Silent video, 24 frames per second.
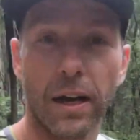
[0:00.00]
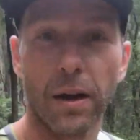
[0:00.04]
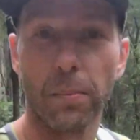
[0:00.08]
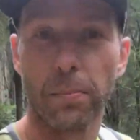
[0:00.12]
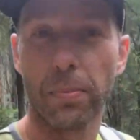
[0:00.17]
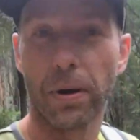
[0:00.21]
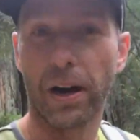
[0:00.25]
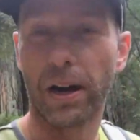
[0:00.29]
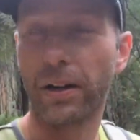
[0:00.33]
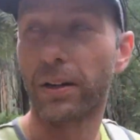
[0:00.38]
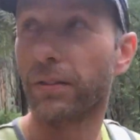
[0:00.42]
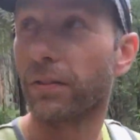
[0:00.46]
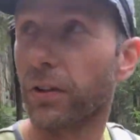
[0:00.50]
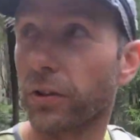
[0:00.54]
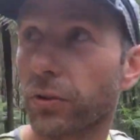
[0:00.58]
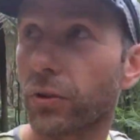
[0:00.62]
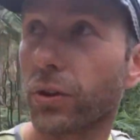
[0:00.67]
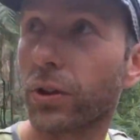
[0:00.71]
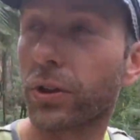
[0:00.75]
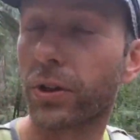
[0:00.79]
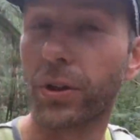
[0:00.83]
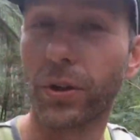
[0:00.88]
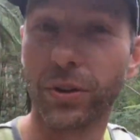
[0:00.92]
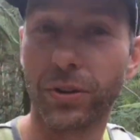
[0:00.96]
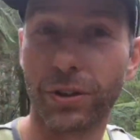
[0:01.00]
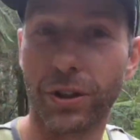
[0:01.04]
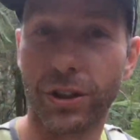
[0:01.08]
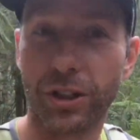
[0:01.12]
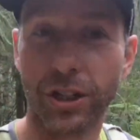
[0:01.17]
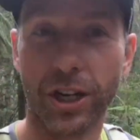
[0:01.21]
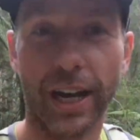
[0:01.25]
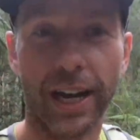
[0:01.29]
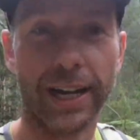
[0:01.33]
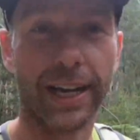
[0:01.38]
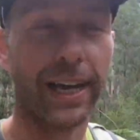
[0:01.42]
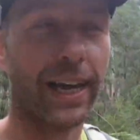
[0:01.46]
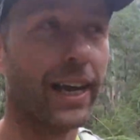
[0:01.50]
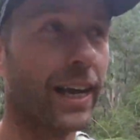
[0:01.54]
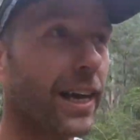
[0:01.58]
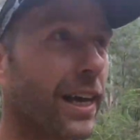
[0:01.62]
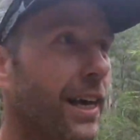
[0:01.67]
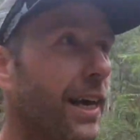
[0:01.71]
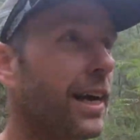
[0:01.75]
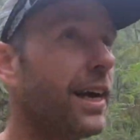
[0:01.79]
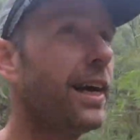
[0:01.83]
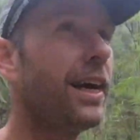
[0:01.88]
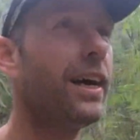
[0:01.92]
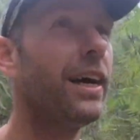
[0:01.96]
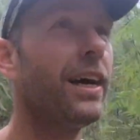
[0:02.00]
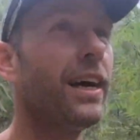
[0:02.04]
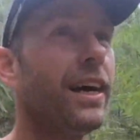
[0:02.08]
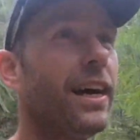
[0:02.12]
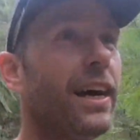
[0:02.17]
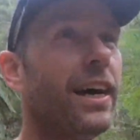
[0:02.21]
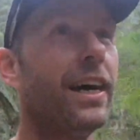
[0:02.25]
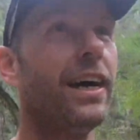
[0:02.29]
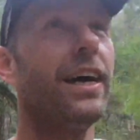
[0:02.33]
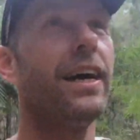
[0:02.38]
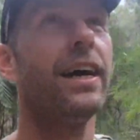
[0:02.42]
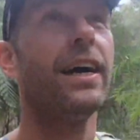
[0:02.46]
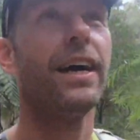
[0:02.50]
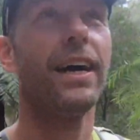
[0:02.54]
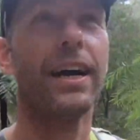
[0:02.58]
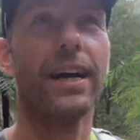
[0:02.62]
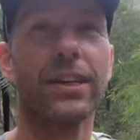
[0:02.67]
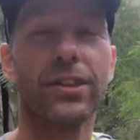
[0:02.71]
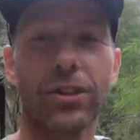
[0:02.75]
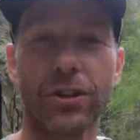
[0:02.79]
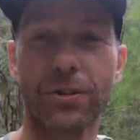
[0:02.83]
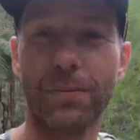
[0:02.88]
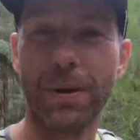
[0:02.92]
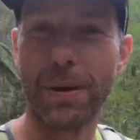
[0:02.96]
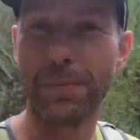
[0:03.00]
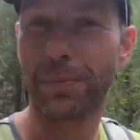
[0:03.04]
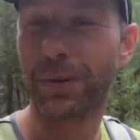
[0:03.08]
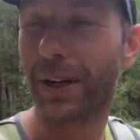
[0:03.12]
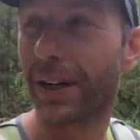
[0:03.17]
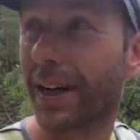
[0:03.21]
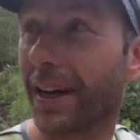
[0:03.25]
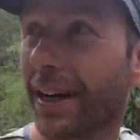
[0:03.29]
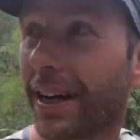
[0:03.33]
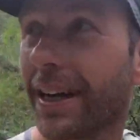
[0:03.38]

part of the roller coaster track. So remember,